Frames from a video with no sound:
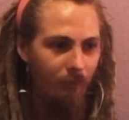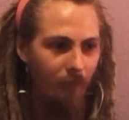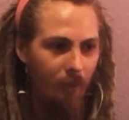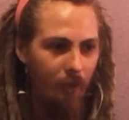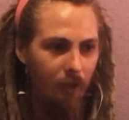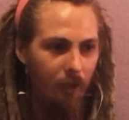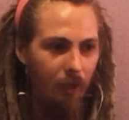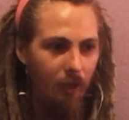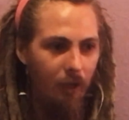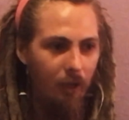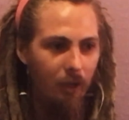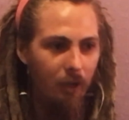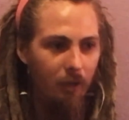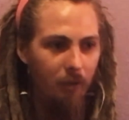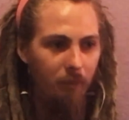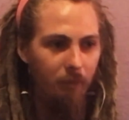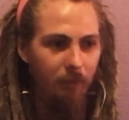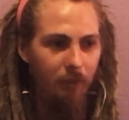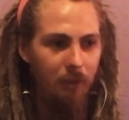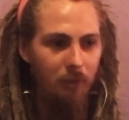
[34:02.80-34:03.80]

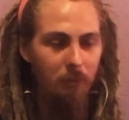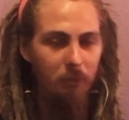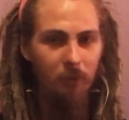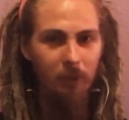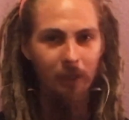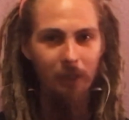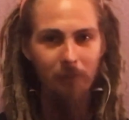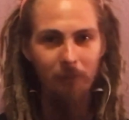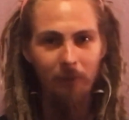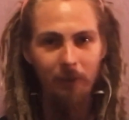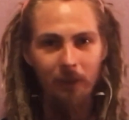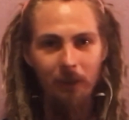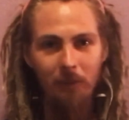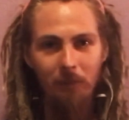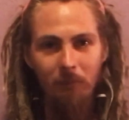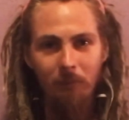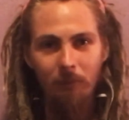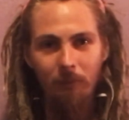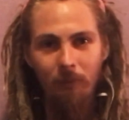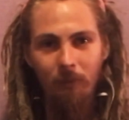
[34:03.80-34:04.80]
and blame
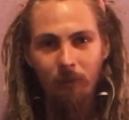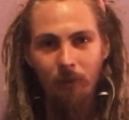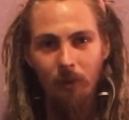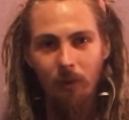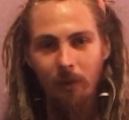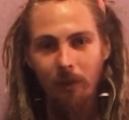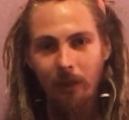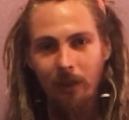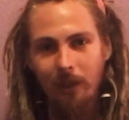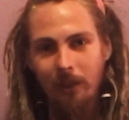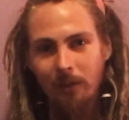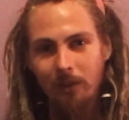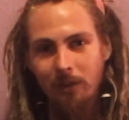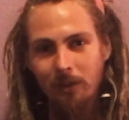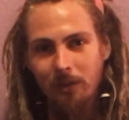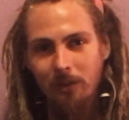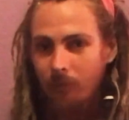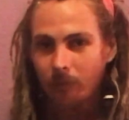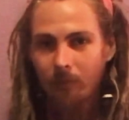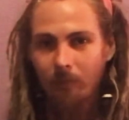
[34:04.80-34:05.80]
them for
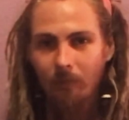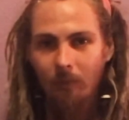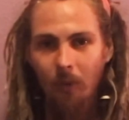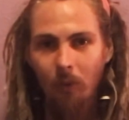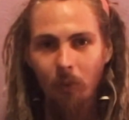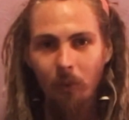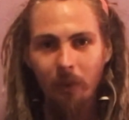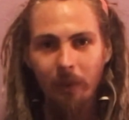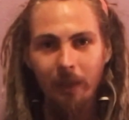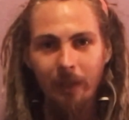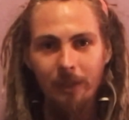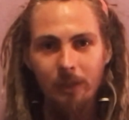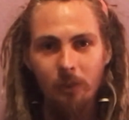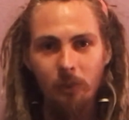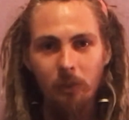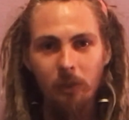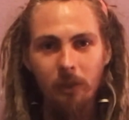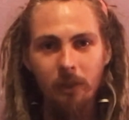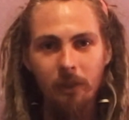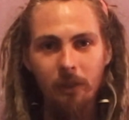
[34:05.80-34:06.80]
things, when that's
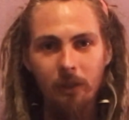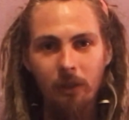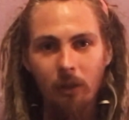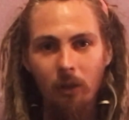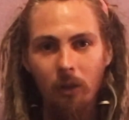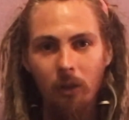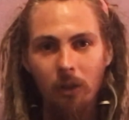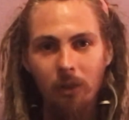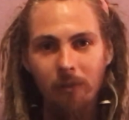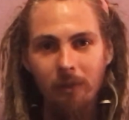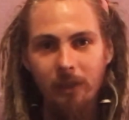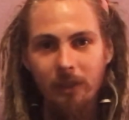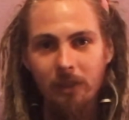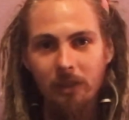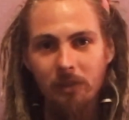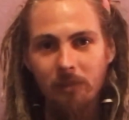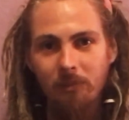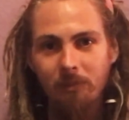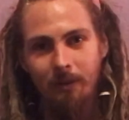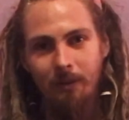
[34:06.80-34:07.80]
really all of
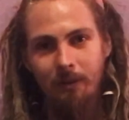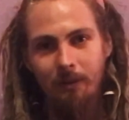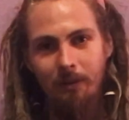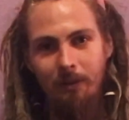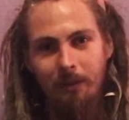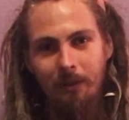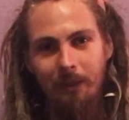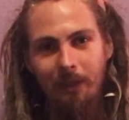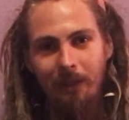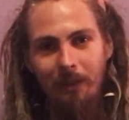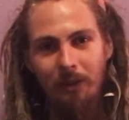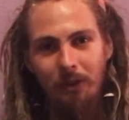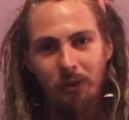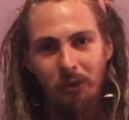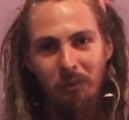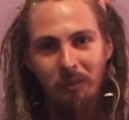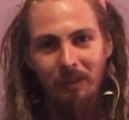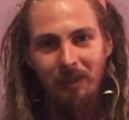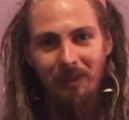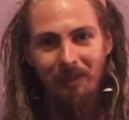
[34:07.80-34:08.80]
us. And yeah, there's
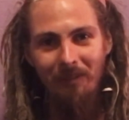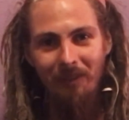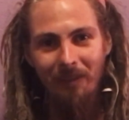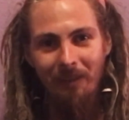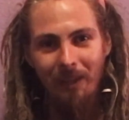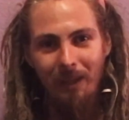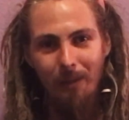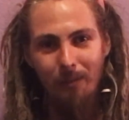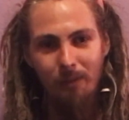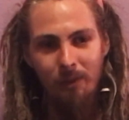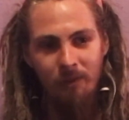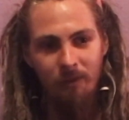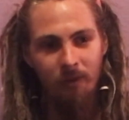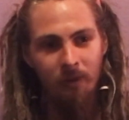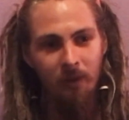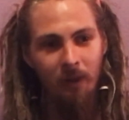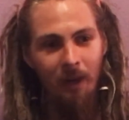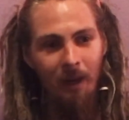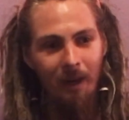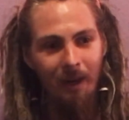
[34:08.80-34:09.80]
so many different names for
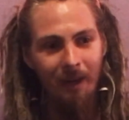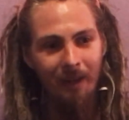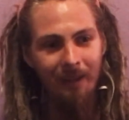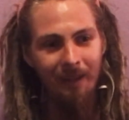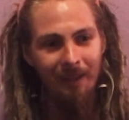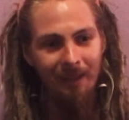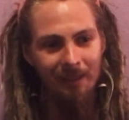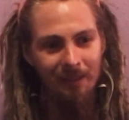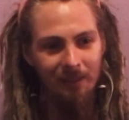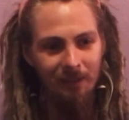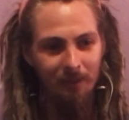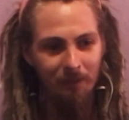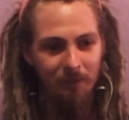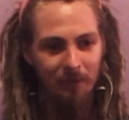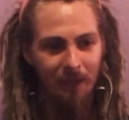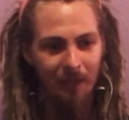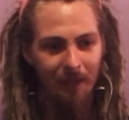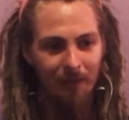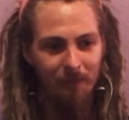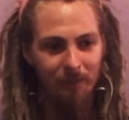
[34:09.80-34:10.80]
God, and
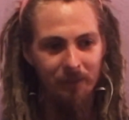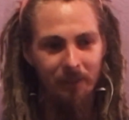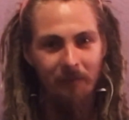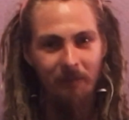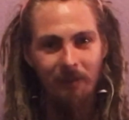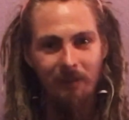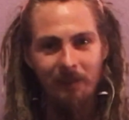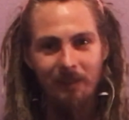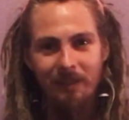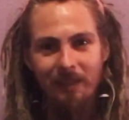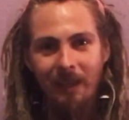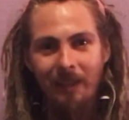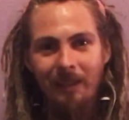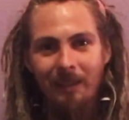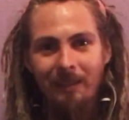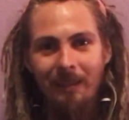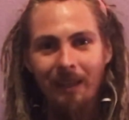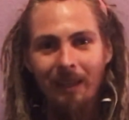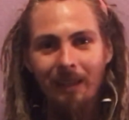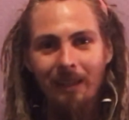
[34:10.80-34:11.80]
sometimes different
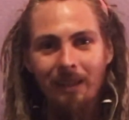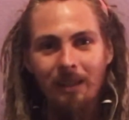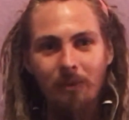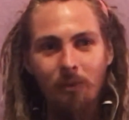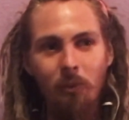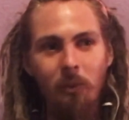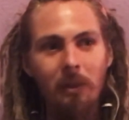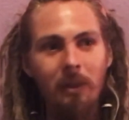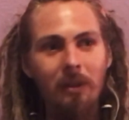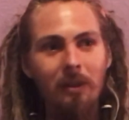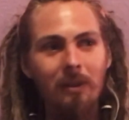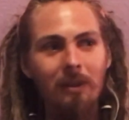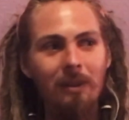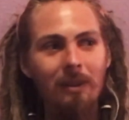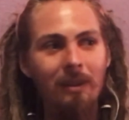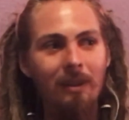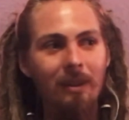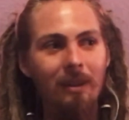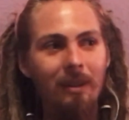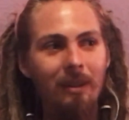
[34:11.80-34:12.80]
psychedelics will
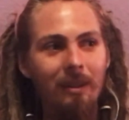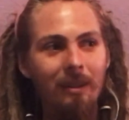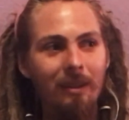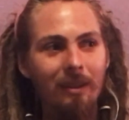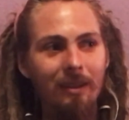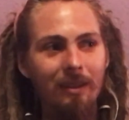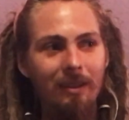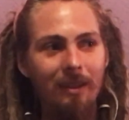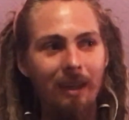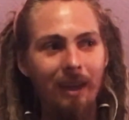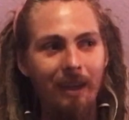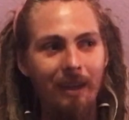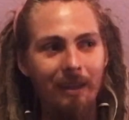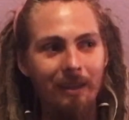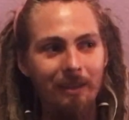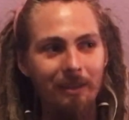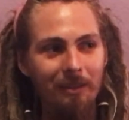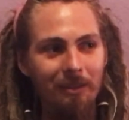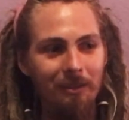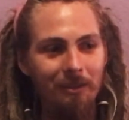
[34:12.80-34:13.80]

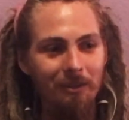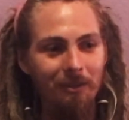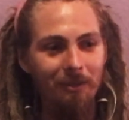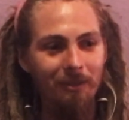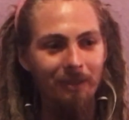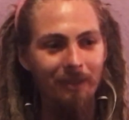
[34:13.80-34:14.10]
kind of